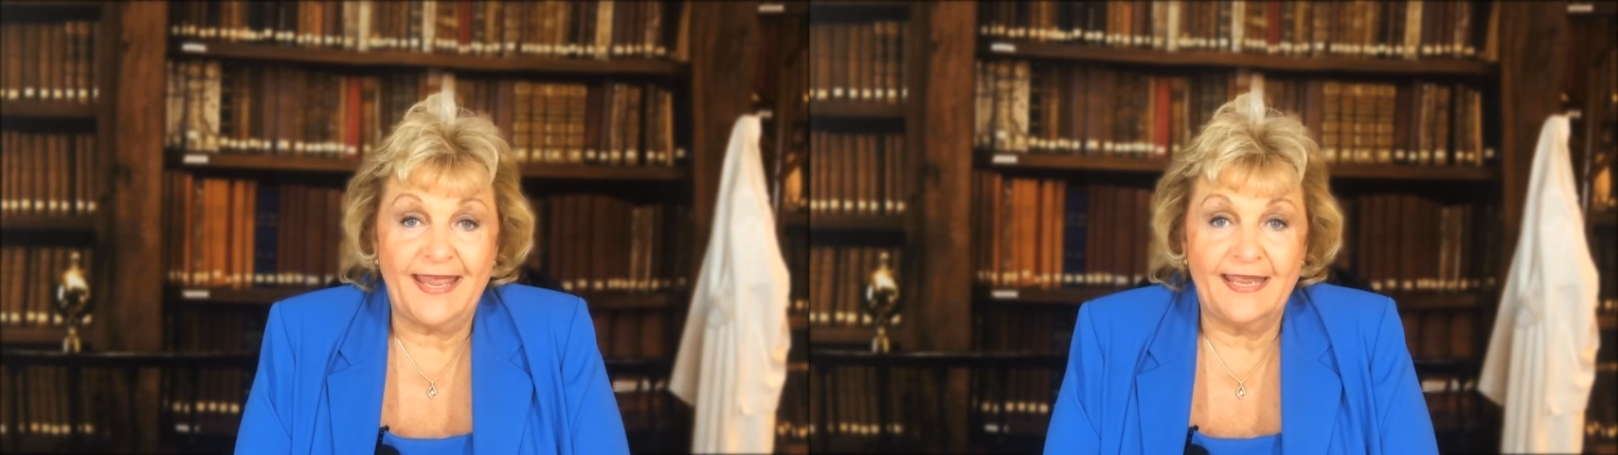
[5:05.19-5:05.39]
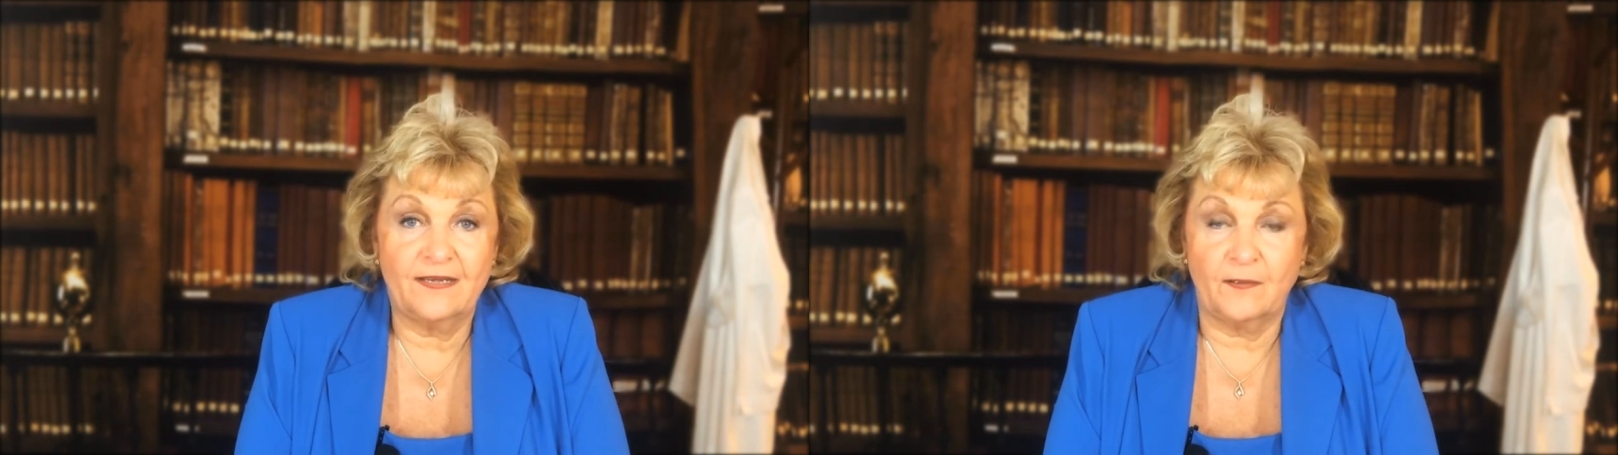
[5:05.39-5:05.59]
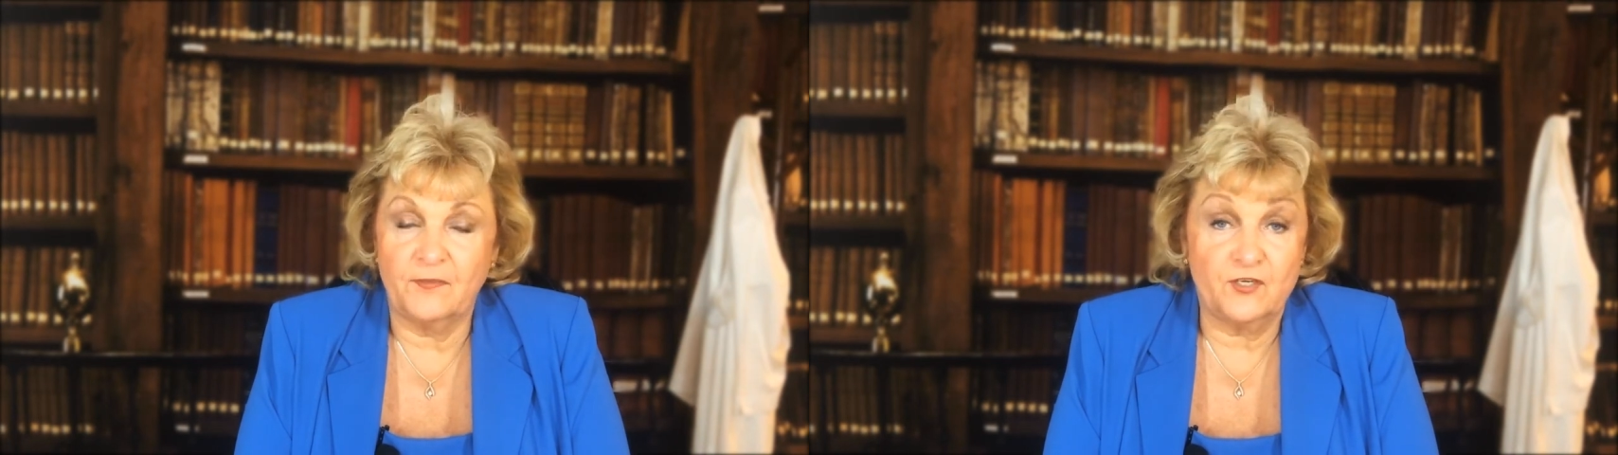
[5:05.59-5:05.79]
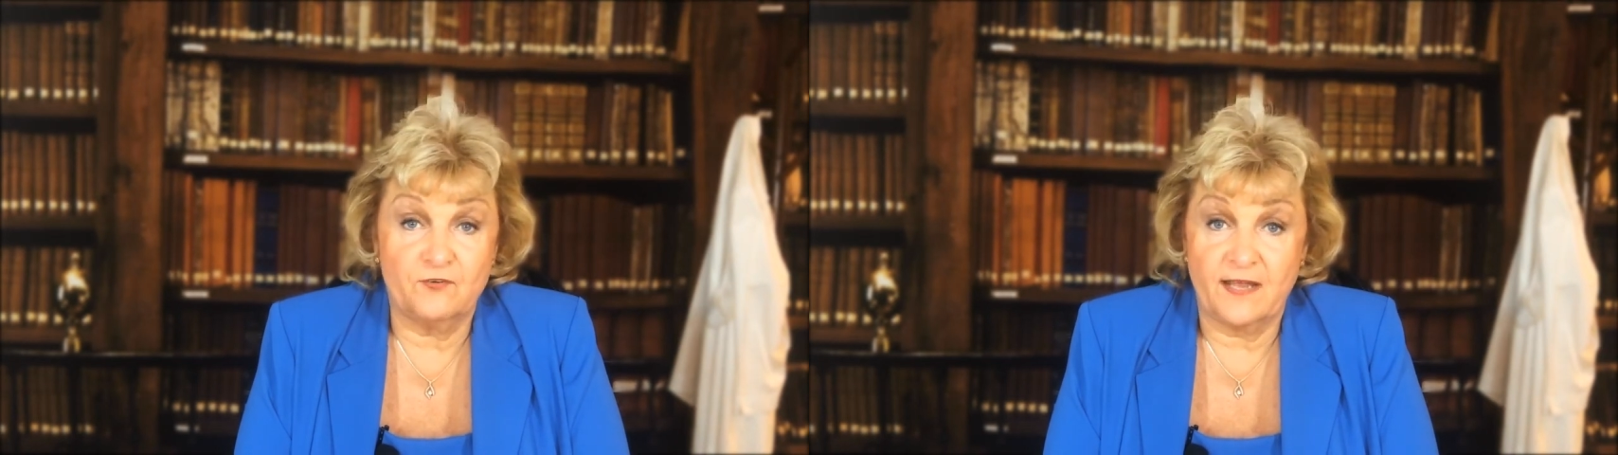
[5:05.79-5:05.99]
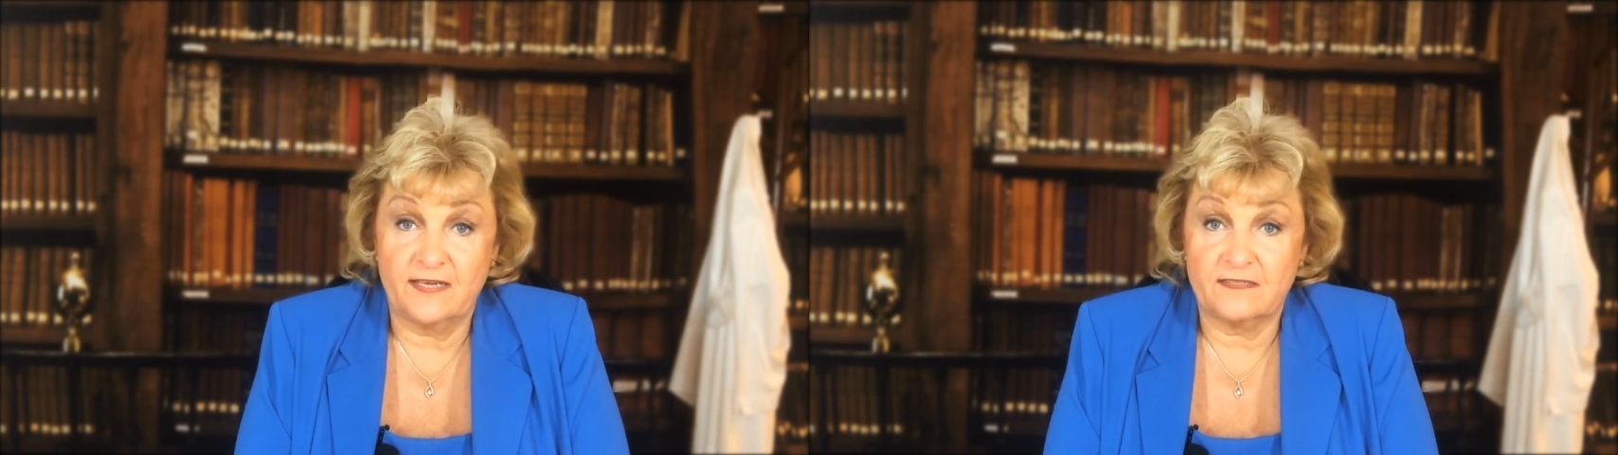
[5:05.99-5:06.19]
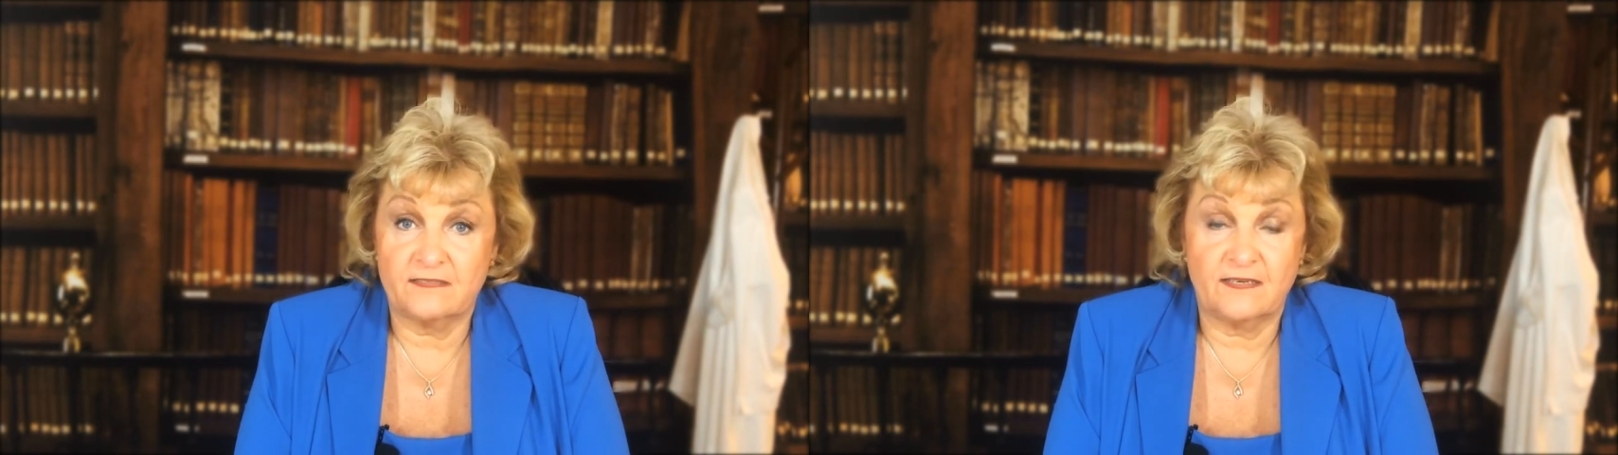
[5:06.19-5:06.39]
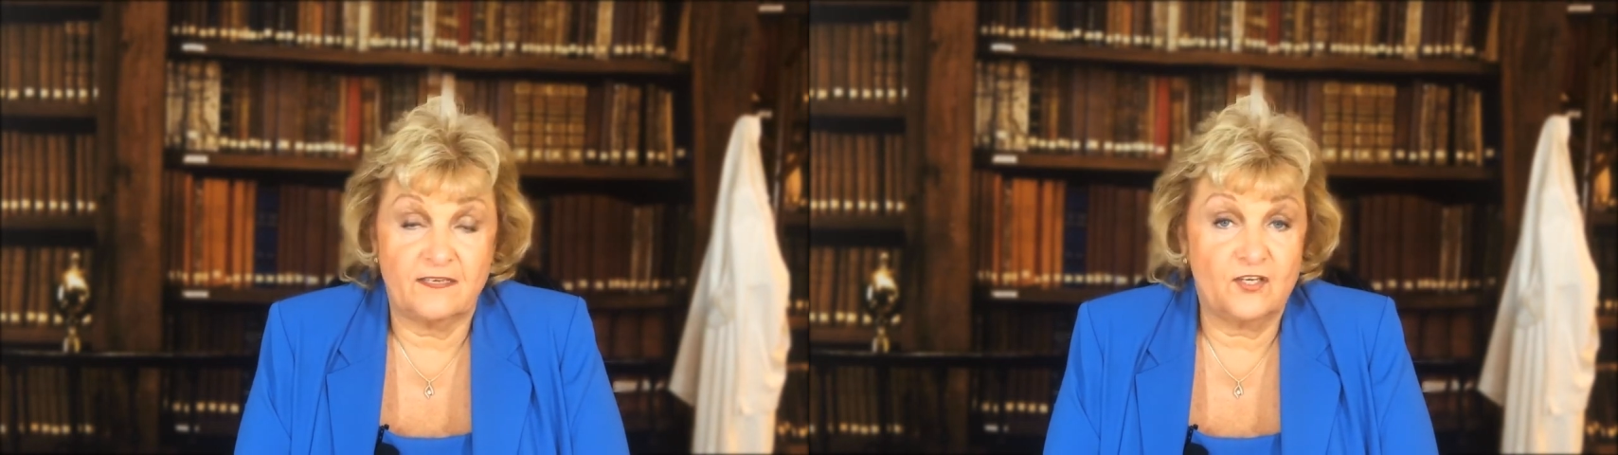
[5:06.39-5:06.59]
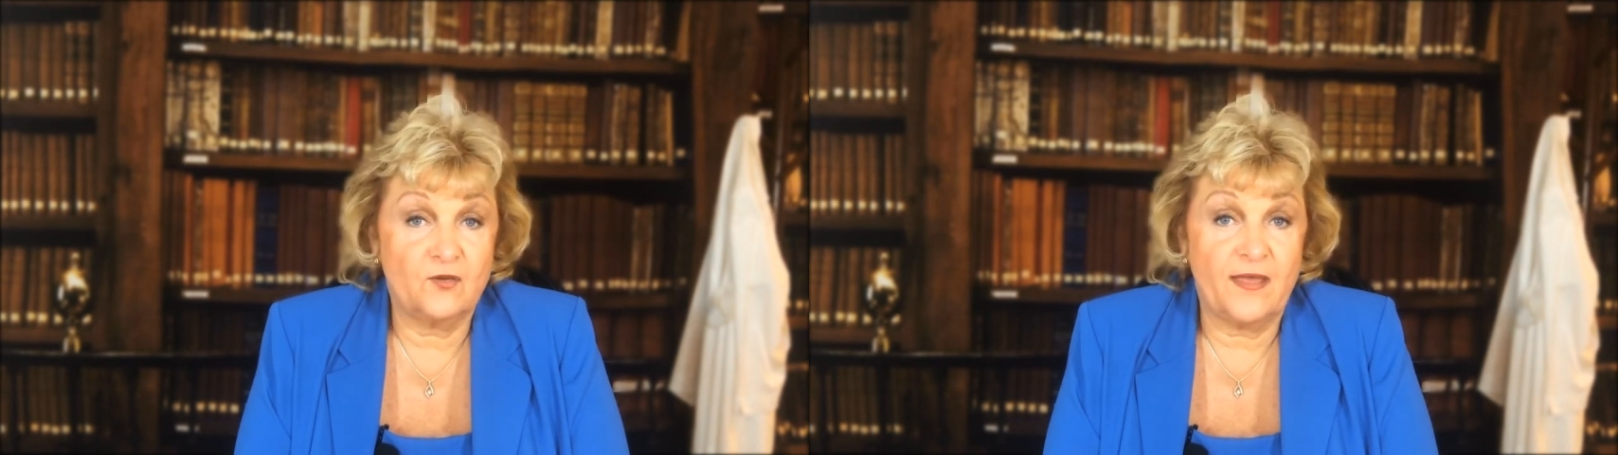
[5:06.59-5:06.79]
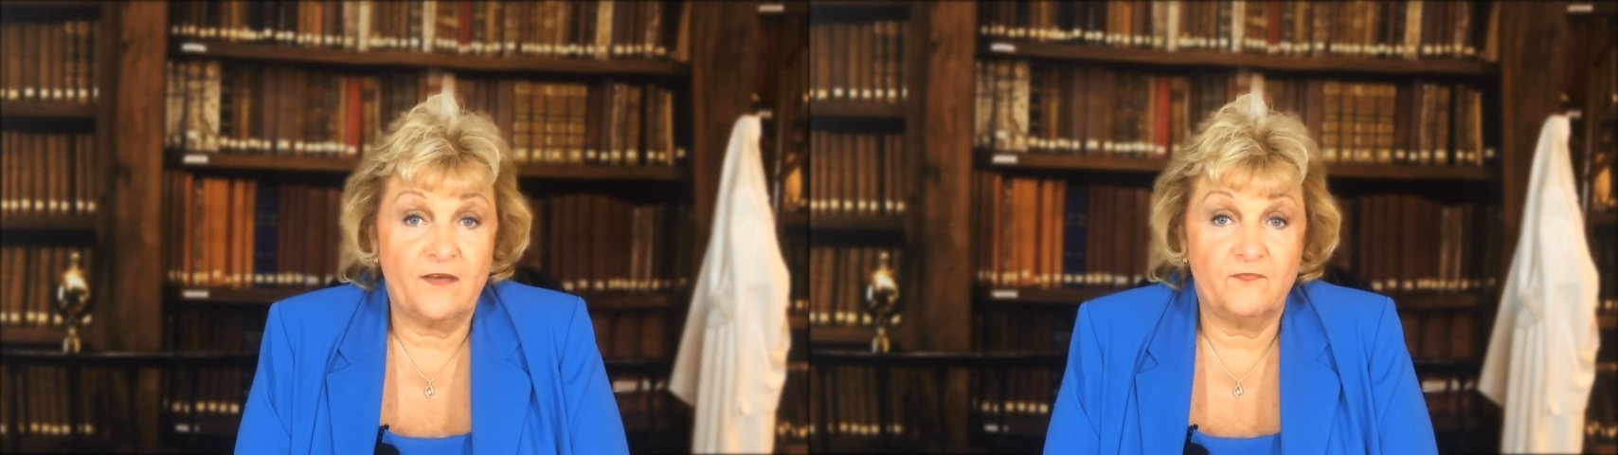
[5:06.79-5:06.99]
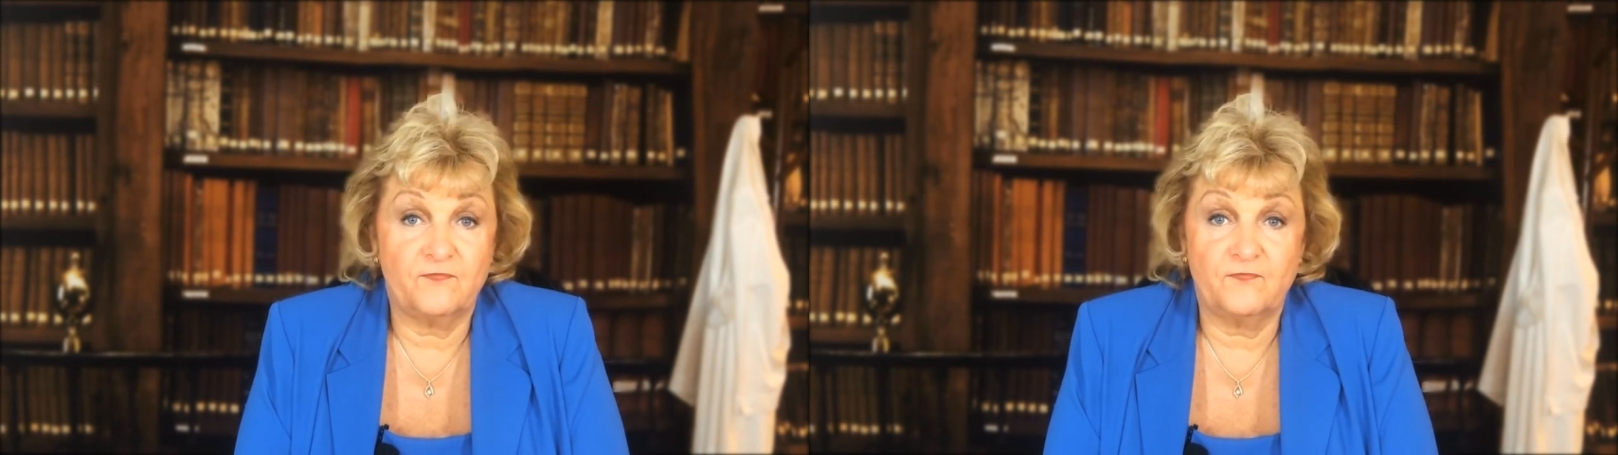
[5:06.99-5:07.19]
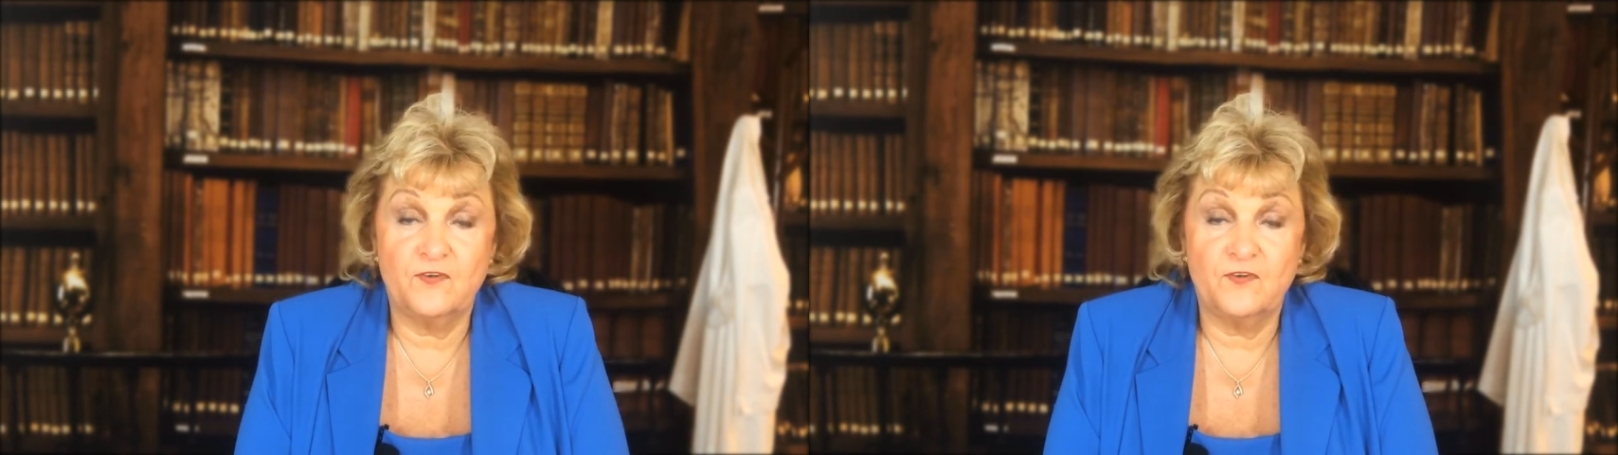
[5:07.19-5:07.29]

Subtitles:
You have